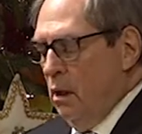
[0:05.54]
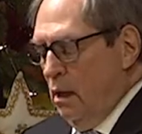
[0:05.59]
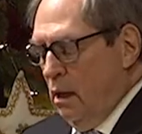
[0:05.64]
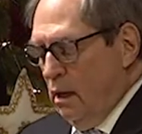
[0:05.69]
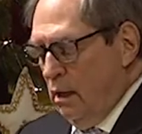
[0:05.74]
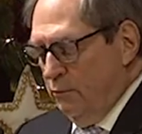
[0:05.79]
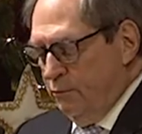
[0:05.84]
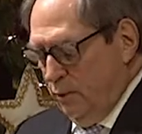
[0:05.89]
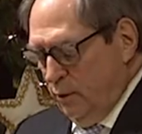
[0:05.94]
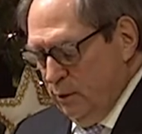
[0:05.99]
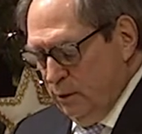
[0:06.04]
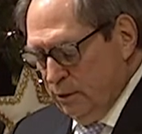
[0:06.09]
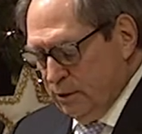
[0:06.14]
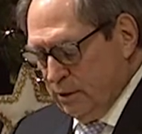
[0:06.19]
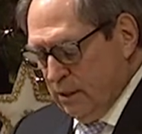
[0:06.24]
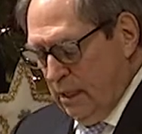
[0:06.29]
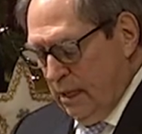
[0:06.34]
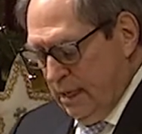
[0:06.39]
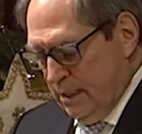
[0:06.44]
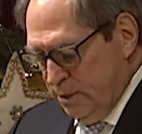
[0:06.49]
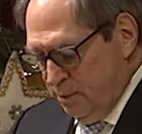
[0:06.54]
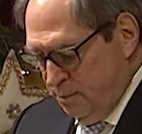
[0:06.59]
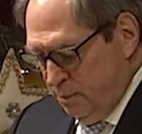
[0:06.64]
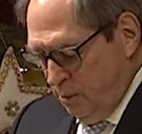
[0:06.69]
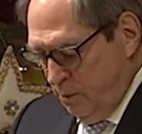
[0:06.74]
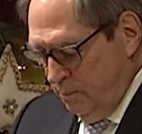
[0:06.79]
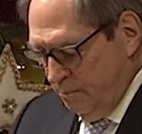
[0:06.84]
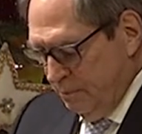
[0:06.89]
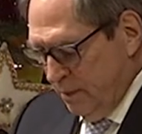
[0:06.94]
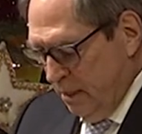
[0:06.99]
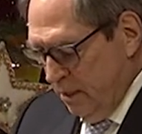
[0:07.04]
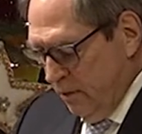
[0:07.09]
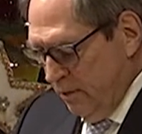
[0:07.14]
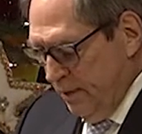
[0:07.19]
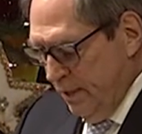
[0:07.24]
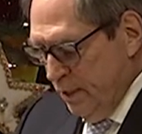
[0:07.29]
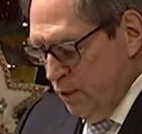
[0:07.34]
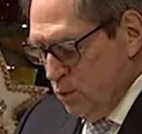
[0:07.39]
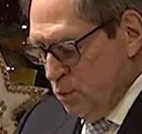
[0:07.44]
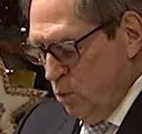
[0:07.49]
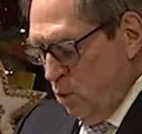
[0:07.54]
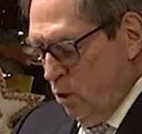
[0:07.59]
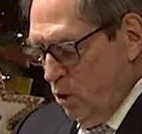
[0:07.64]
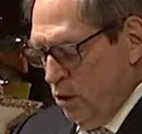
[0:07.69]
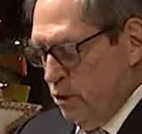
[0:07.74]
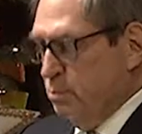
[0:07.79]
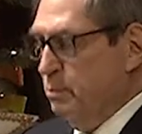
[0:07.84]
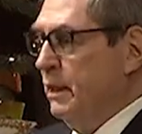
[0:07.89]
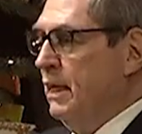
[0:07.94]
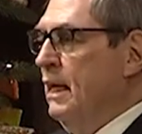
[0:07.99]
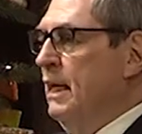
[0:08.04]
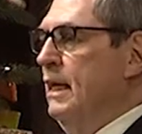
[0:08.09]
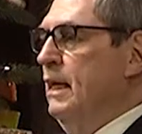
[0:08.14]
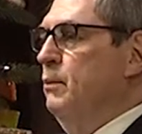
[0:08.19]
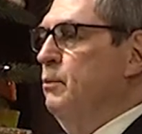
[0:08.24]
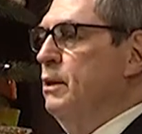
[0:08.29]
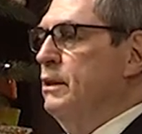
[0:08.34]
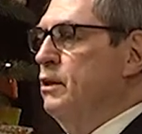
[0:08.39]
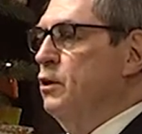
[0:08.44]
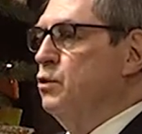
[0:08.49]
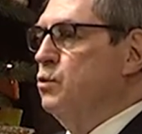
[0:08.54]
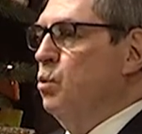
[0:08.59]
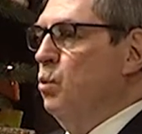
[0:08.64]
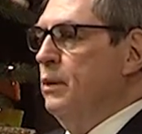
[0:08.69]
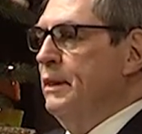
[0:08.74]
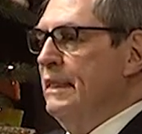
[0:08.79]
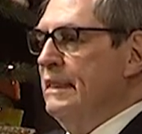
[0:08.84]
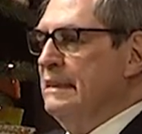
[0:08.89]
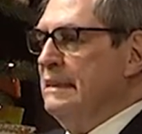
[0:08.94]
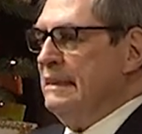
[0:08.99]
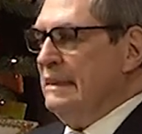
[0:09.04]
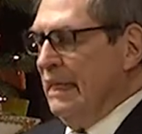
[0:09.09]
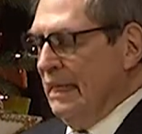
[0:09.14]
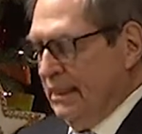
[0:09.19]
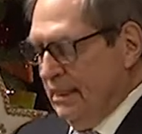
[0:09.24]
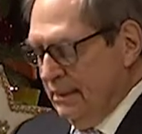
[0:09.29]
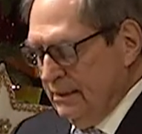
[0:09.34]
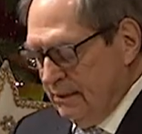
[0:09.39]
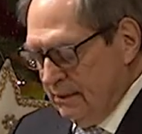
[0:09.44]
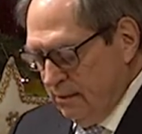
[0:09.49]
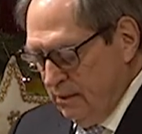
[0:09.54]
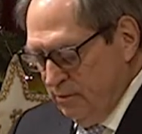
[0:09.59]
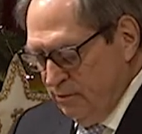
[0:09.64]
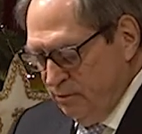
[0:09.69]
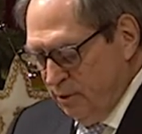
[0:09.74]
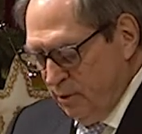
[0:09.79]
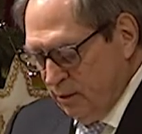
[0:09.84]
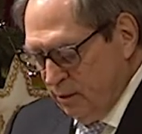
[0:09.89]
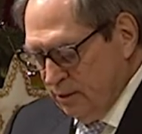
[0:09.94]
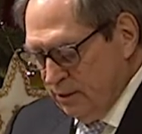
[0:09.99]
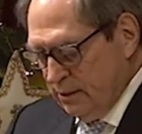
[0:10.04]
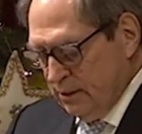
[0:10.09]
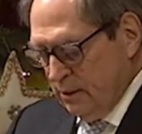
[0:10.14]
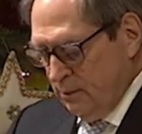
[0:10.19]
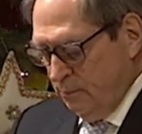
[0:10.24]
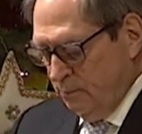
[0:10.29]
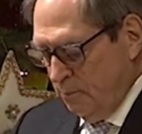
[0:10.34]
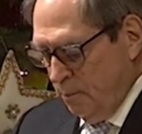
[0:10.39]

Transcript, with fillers: of Luke's gospel. Hear these words beginning with the 22nd verse.